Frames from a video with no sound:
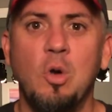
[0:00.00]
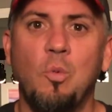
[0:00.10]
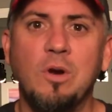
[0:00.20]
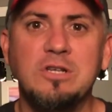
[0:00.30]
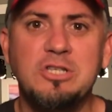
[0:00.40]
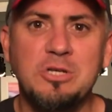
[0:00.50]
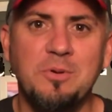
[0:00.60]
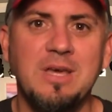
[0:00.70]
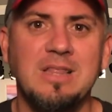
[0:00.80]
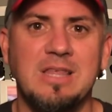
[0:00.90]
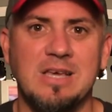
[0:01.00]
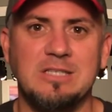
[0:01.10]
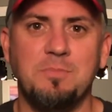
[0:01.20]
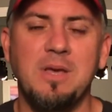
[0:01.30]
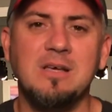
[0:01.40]
we're doing
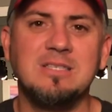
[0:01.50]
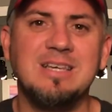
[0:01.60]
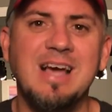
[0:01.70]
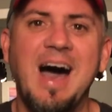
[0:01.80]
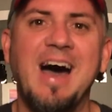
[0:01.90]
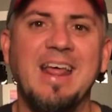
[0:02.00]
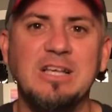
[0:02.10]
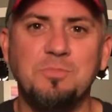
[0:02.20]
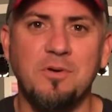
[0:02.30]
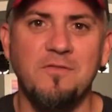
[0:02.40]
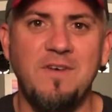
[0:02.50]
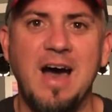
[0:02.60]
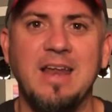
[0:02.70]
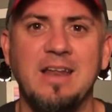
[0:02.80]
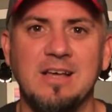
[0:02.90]
this because God has
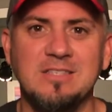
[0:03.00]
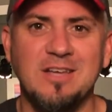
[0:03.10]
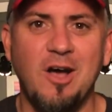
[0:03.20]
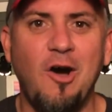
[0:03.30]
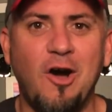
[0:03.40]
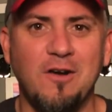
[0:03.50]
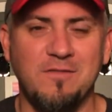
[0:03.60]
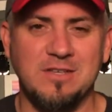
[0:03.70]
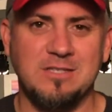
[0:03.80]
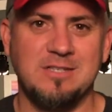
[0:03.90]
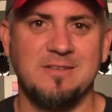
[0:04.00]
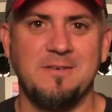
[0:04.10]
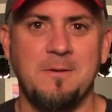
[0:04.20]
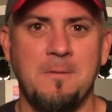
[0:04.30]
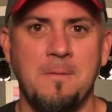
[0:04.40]
provided us a harvest.
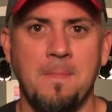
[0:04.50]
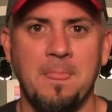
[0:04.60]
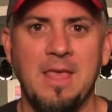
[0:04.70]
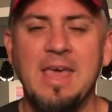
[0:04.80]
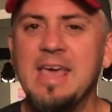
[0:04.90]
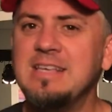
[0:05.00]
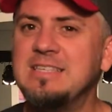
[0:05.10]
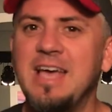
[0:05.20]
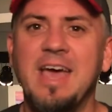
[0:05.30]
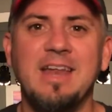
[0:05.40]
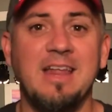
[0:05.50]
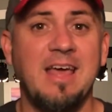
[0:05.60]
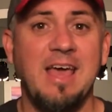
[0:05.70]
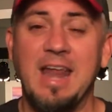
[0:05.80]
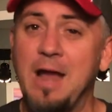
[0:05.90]
He said,
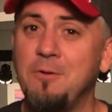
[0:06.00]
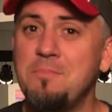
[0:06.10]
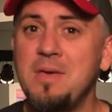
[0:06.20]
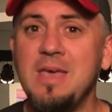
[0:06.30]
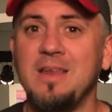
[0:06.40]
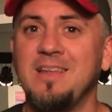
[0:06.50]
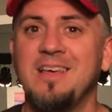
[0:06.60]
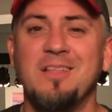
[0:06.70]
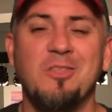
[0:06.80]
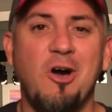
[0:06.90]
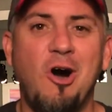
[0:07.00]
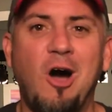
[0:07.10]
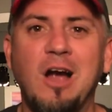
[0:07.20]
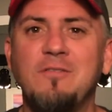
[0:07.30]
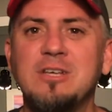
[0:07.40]
and I repeat, the
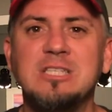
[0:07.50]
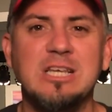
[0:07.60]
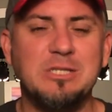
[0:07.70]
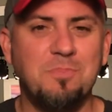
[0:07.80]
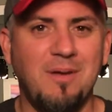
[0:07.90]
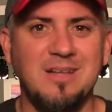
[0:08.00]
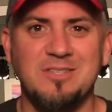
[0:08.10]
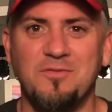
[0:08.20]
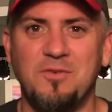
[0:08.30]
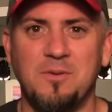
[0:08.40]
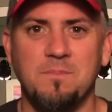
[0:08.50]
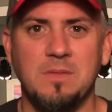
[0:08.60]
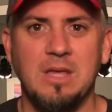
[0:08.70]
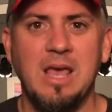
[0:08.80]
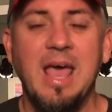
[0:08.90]
harvest is plentiful.
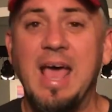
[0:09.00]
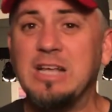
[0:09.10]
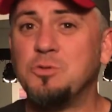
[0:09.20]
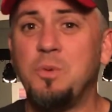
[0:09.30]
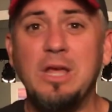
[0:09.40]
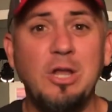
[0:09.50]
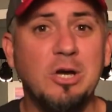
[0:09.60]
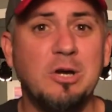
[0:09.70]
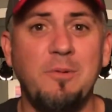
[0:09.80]
As we look